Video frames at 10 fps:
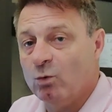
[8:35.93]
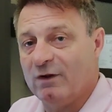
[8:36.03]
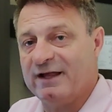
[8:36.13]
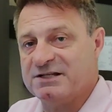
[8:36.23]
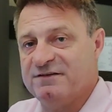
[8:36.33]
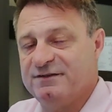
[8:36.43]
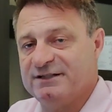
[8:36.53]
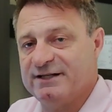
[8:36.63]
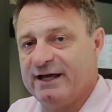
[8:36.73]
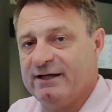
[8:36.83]
Well, that's it for
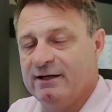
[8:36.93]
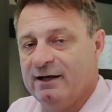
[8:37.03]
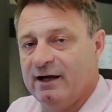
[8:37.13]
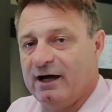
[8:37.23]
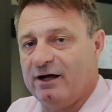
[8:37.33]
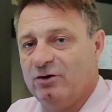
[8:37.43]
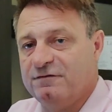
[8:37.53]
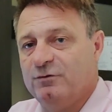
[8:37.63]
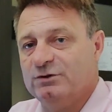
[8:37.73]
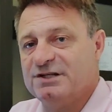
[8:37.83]
today. I
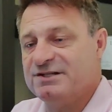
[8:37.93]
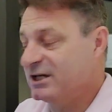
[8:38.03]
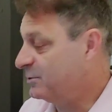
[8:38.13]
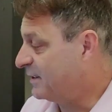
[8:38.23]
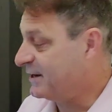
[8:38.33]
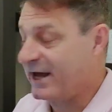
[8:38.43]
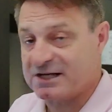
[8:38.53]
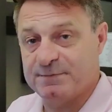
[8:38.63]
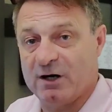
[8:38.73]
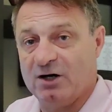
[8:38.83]
look forward to seeing you in the
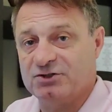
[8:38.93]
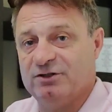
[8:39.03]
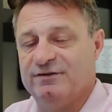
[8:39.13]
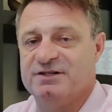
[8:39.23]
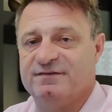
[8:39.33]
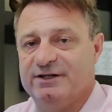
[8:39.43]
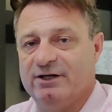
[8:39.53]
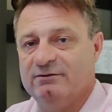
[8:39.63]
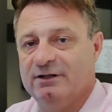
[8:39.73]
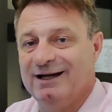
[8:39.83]
next part of this
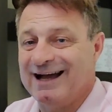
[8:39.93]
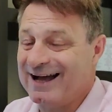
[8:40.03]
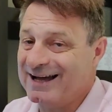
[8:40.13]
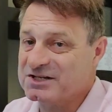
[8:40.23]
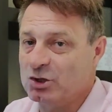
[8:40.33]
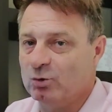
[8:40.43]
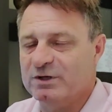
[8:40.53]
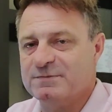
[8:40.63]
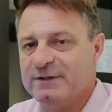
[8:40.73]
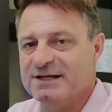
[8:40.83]
video. As
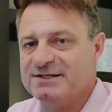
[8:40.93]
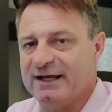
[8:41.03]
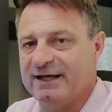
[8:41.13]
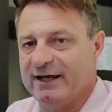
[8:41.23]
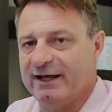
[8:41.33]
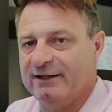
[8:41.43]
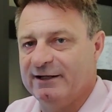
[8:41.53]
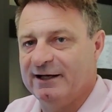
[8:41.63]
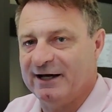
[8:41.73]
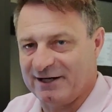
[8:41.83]
always, please take care
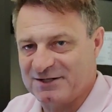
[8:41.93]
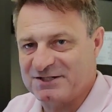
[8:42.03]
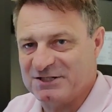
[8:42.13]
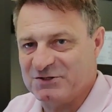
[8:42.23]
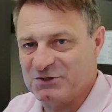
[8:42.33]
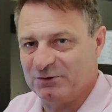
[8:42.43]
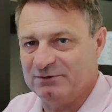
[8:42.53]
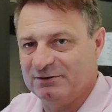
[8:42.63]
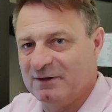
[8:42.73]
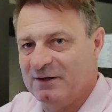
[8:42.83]
and I'll see you
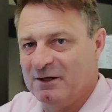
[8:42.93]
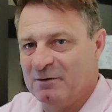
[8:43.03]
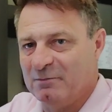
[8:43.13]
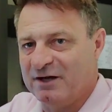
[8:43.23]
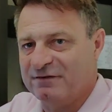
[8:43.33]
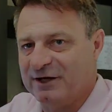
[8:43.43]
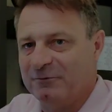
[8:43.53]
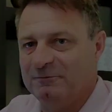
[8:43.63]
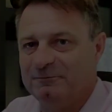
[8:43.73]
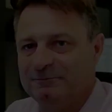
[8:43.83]
soon. Bye for now.